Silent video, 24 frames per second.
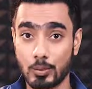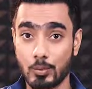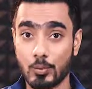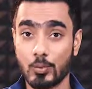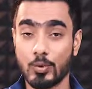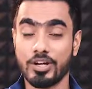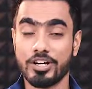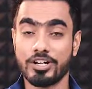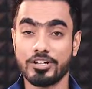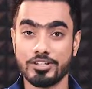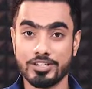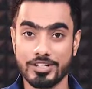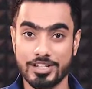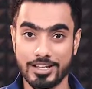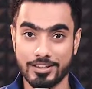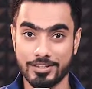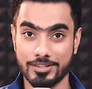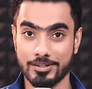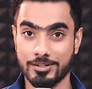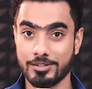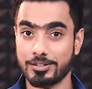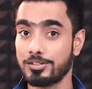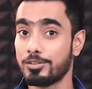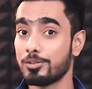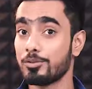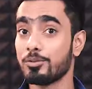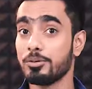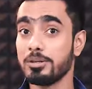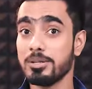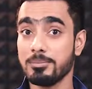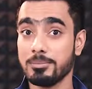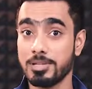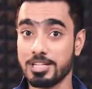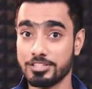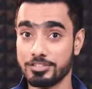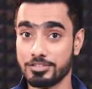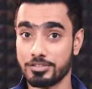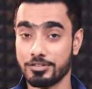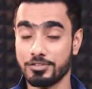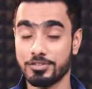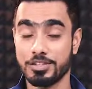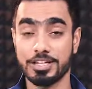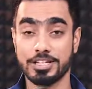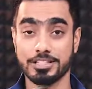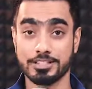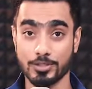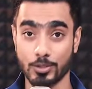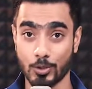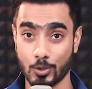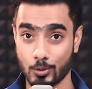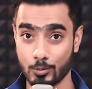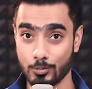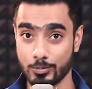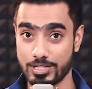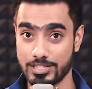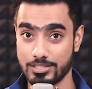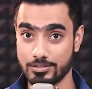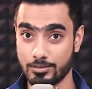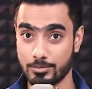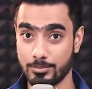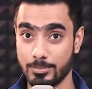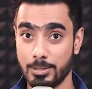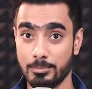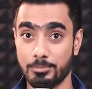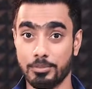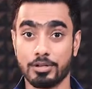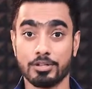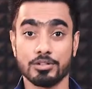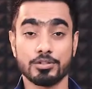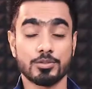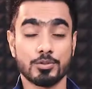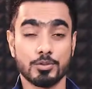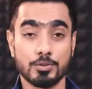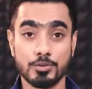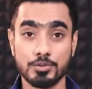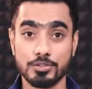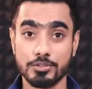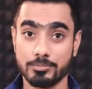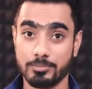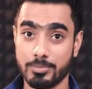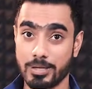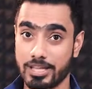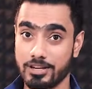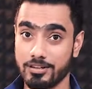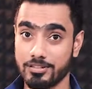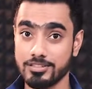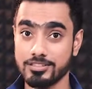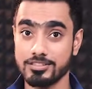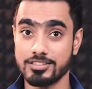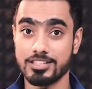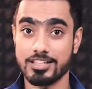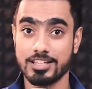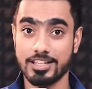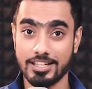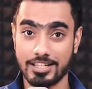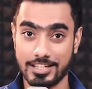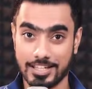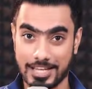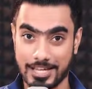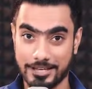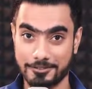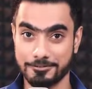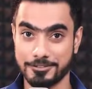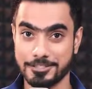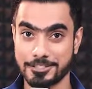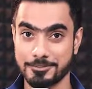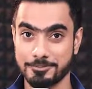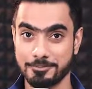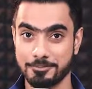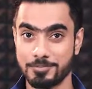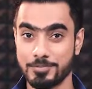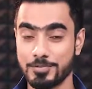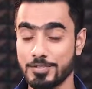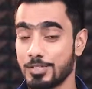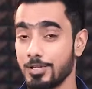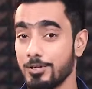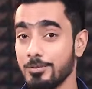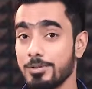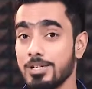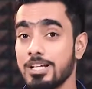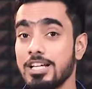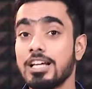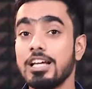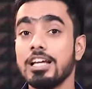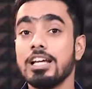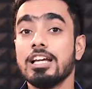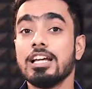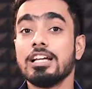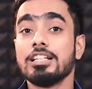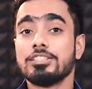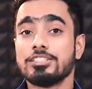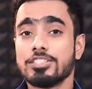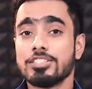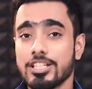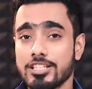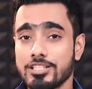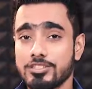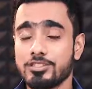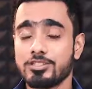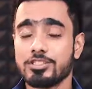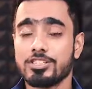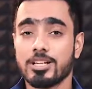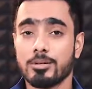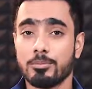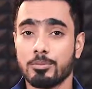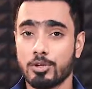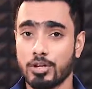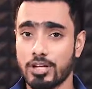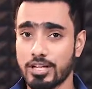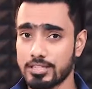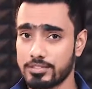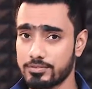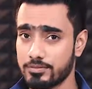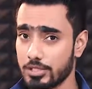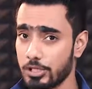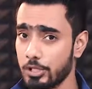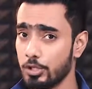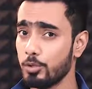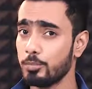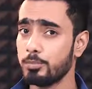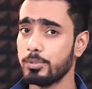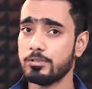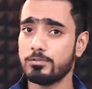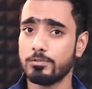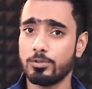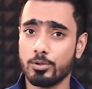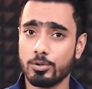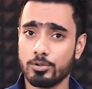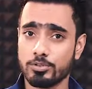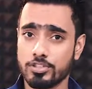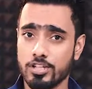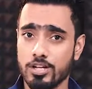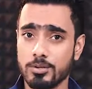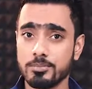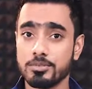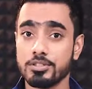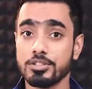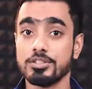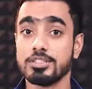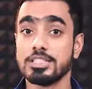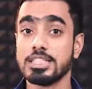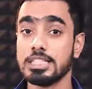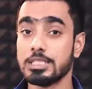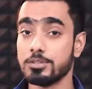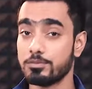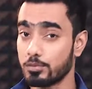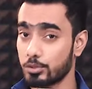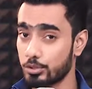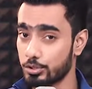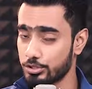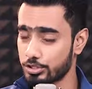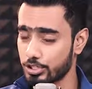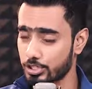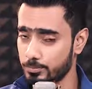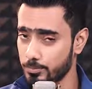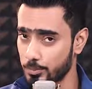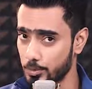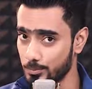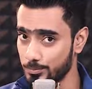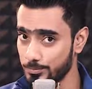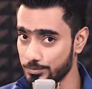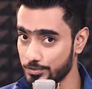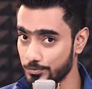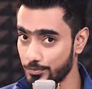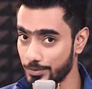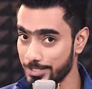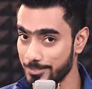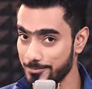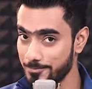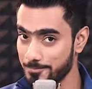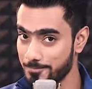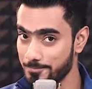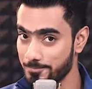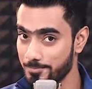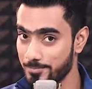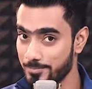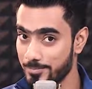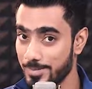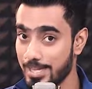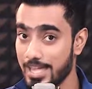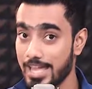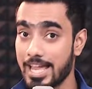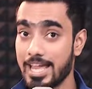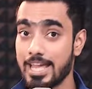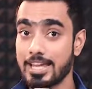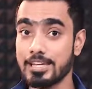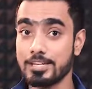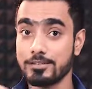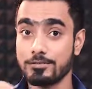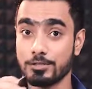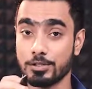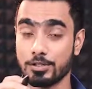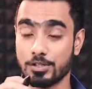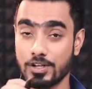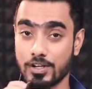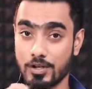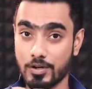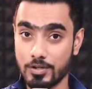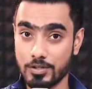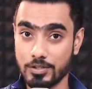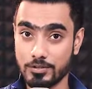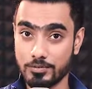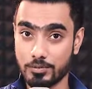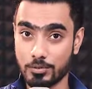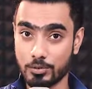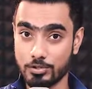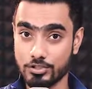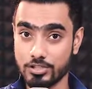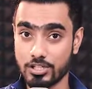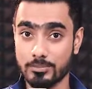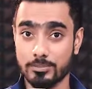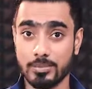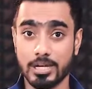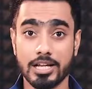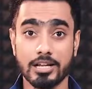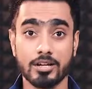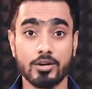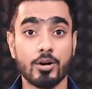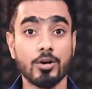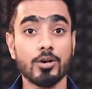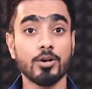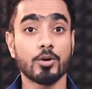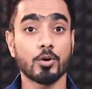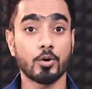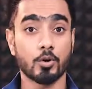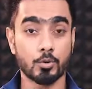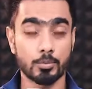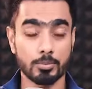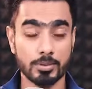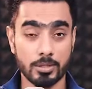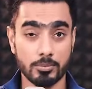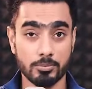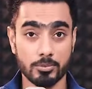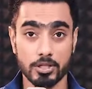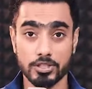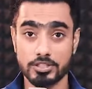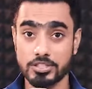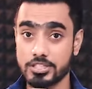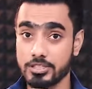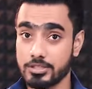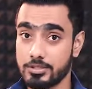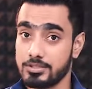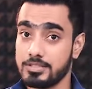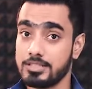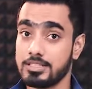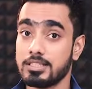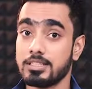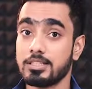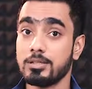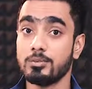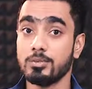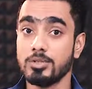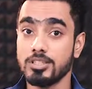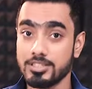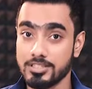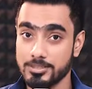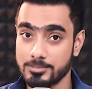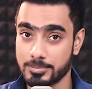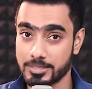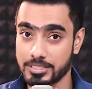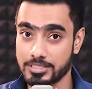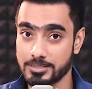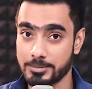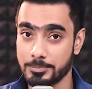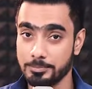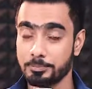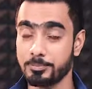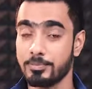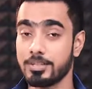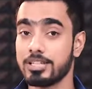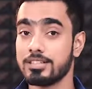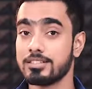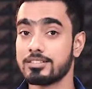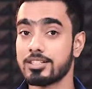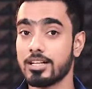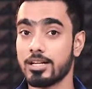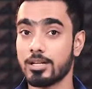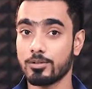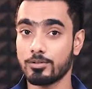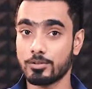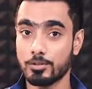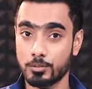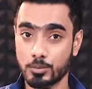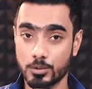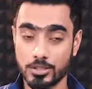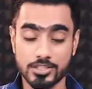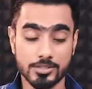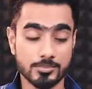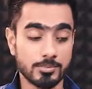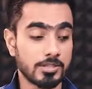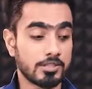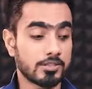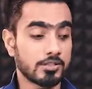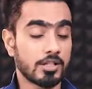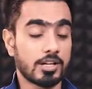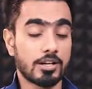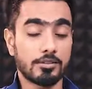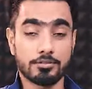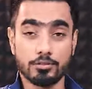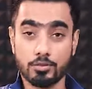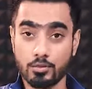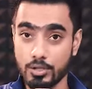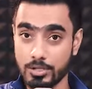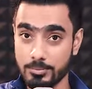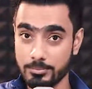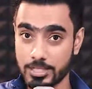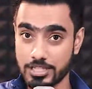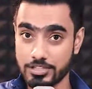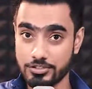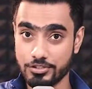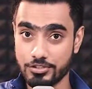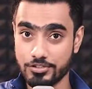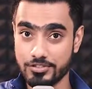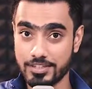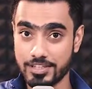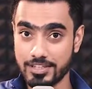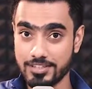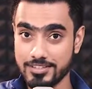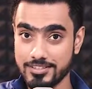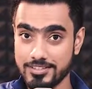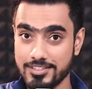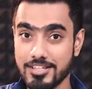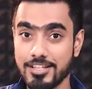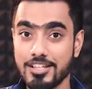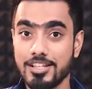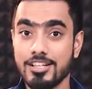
work together. 3 major things. Always remember: tools, panels, canvas. So just to summarize, when you open Photoshop, you see the Photoshop home screen. And if you click on the Photoshop icon or open a project, you see the workspace. Inside of the workspace, you have 3 major things: